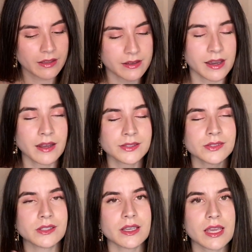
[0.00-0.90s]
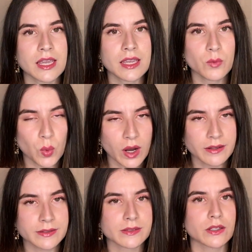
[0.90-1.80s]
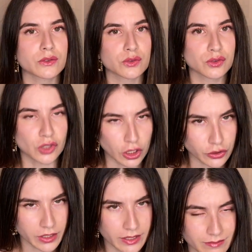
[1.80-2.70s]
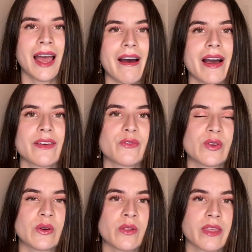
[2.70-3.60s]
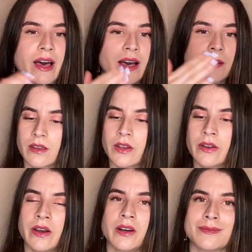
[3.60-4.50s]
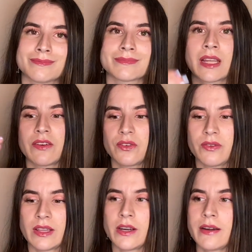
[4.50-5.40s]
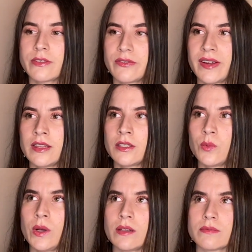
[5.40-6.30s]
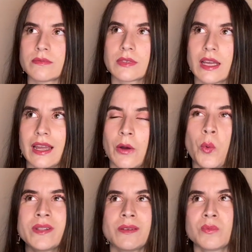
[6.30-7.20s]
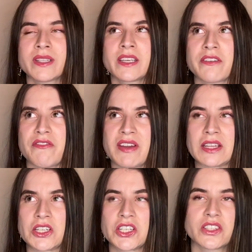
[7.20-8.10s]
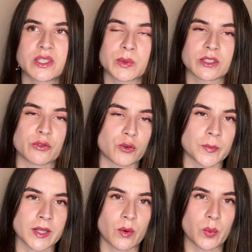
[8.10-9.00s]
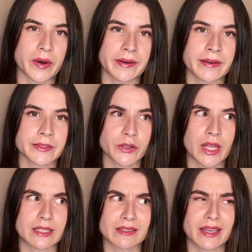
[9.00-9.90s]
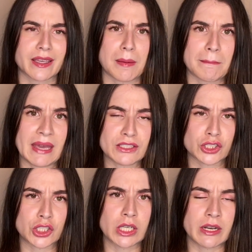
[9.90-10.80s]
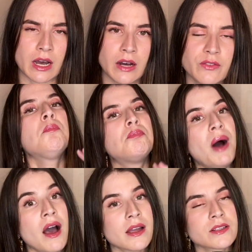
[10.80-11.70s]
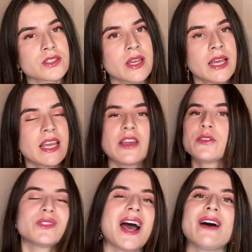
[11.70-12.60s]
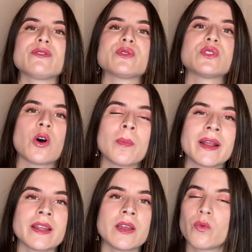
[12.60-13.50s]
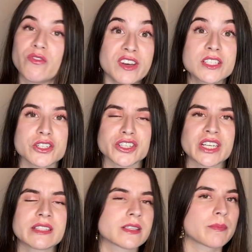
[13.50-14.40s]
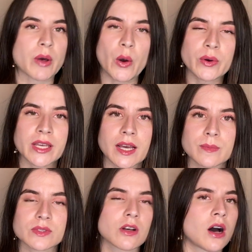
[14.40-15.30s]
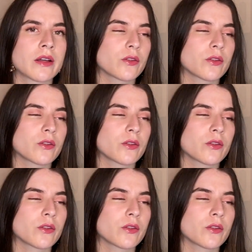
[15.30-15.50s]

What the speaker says: yes, he was salty. I feel that, failure after failure, well, it wasn't really a failure because he was in the Formula One, so that's like major enough, but he used to have so many victories and podiums on the